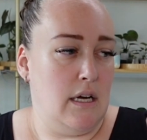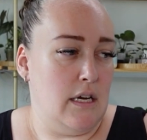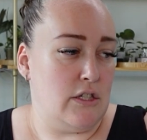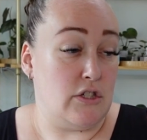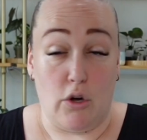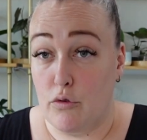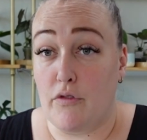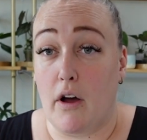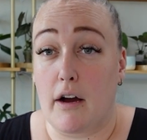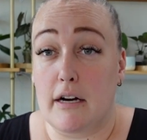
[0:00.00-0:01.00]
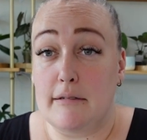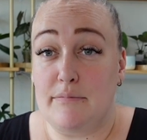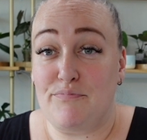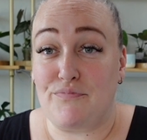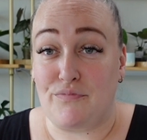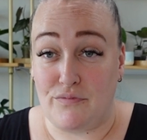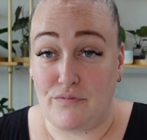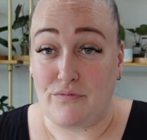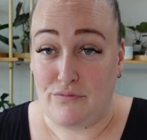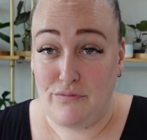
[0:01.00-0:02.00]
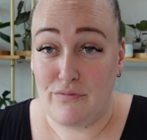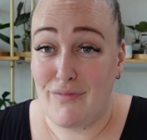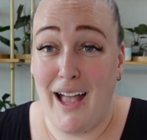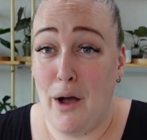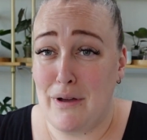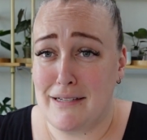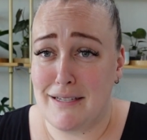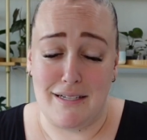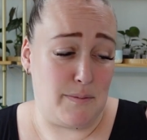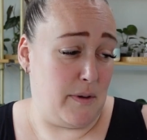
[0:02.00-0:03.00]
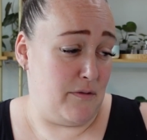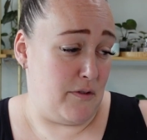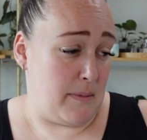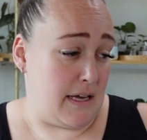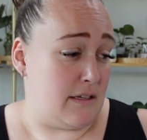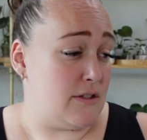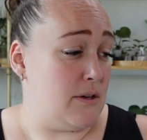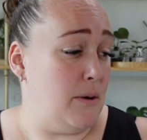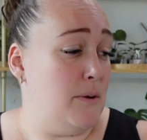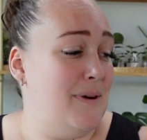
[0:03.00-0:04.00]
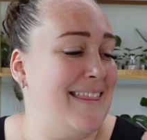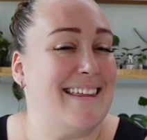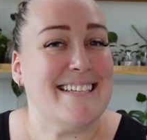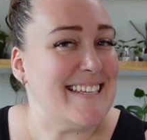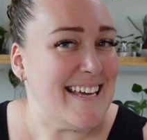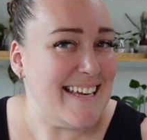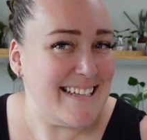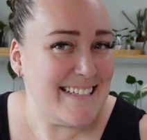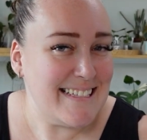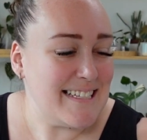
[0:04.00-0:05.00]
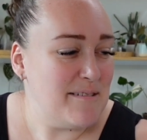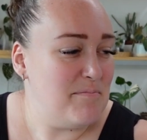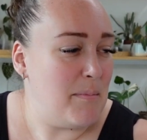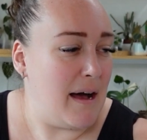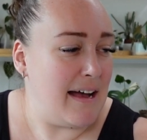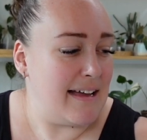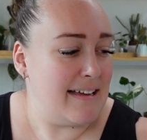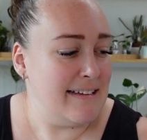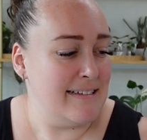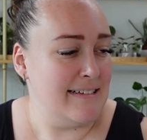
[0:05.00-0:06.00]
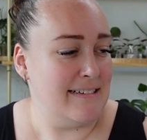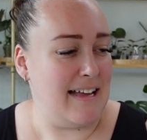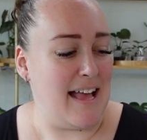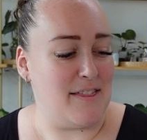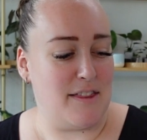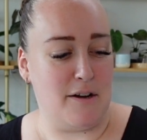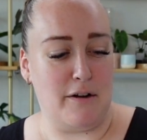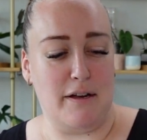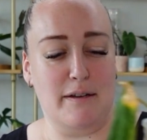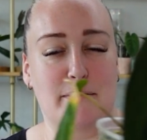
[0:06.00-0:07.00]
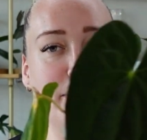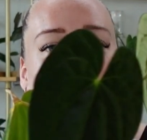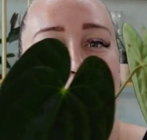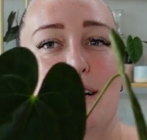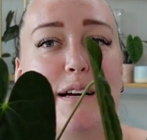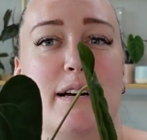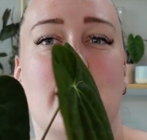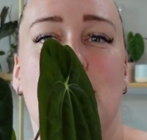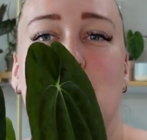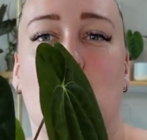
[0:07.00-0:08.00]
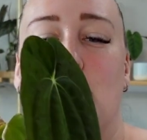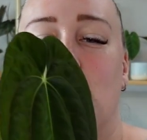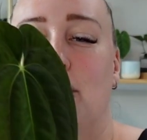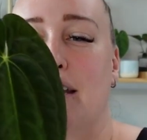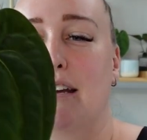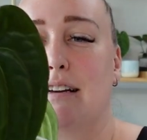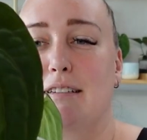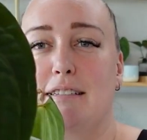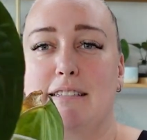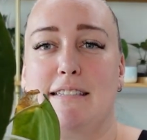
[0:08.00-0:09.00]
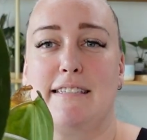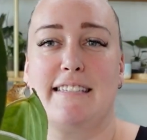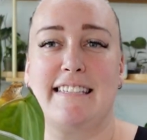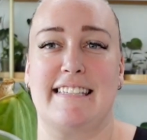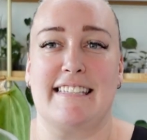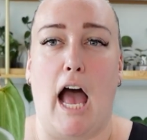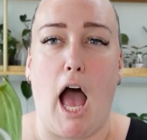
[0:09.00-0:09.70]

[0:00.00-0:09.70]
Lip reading: so far, how easy it's been for me. So this is my Anthurium Dark Phoenix.